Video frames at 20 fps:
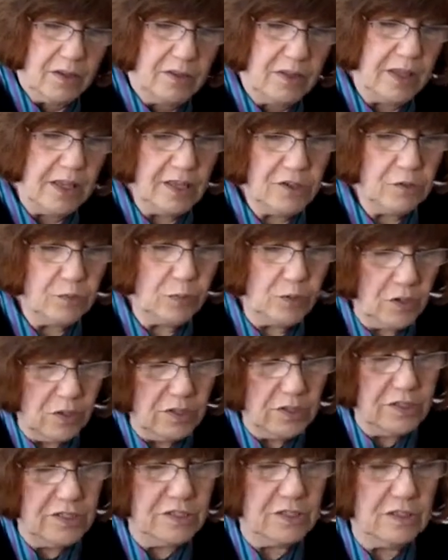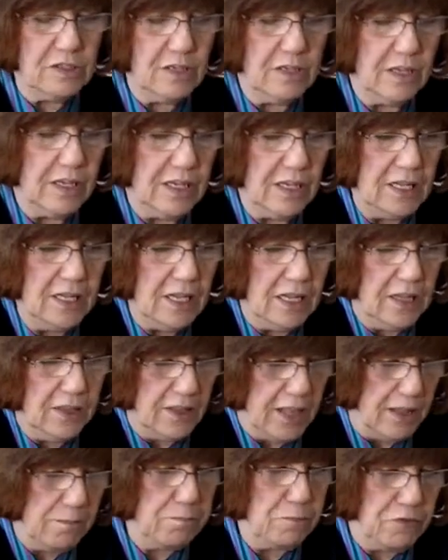These were
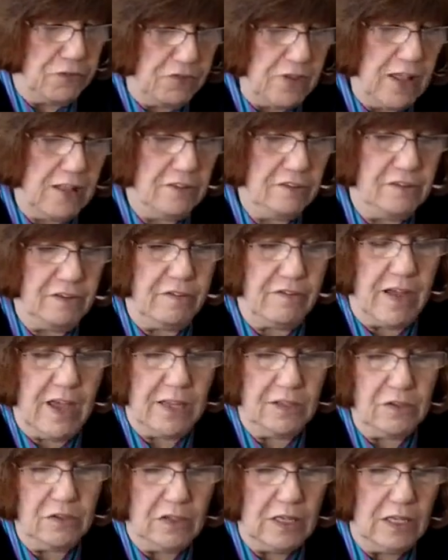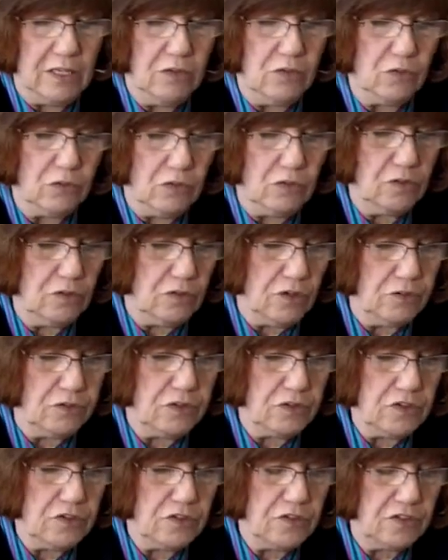themselves divided into
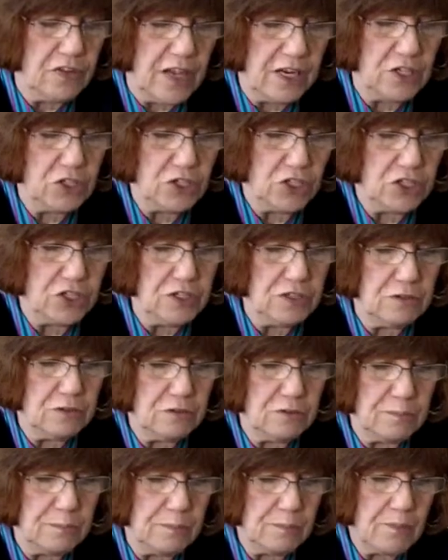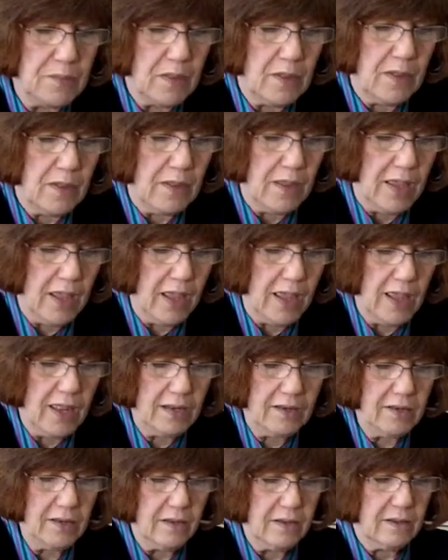different sections,
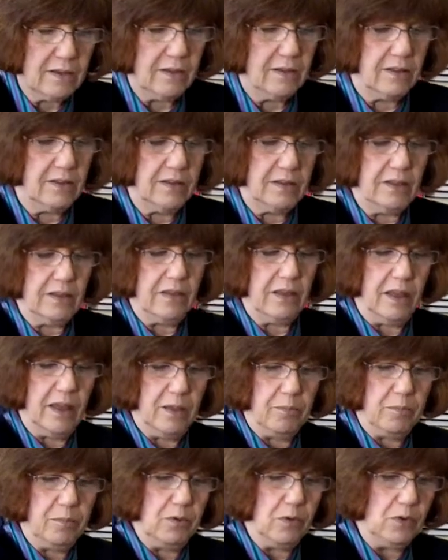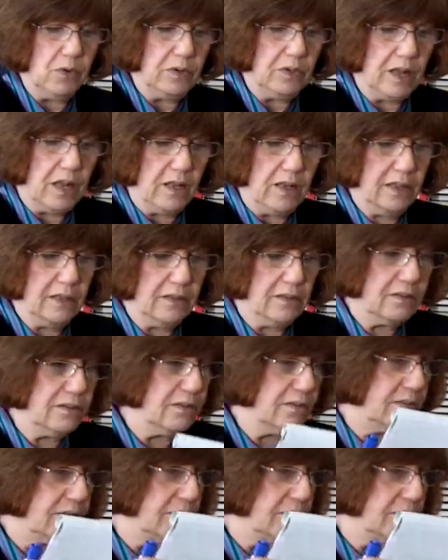and the Ebionites,